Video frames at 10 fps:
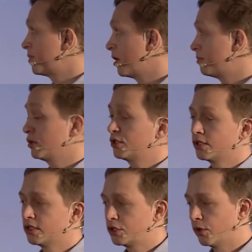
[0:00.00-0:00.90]

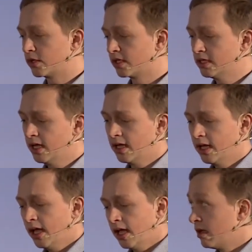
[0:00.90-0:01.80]
personal tokens,
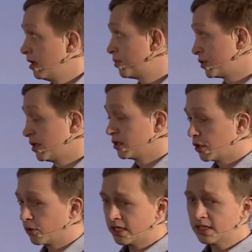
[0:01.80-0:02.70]

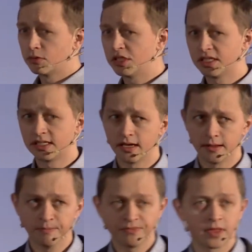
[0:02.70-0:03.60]
which is
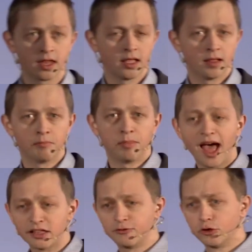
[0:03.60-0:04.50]
a
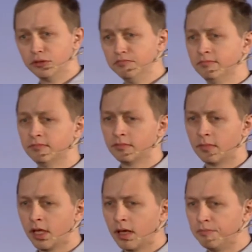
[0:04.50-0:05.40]
platform
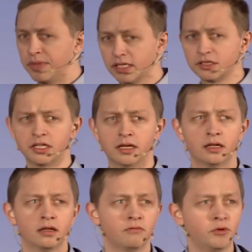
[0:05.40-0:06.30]
built
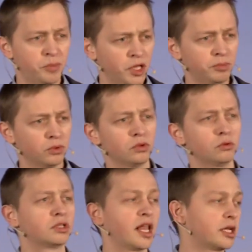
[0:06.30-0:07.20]
for people who
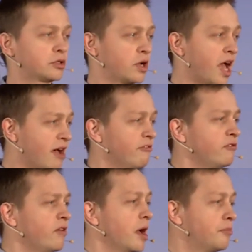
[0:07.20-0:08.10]
would like to
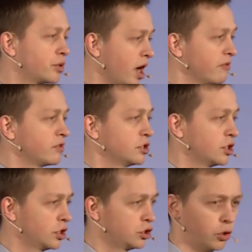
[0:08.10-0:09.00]
have a private
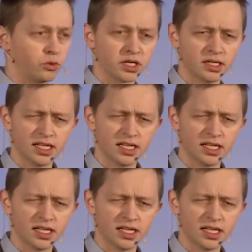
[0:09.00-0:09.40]
token.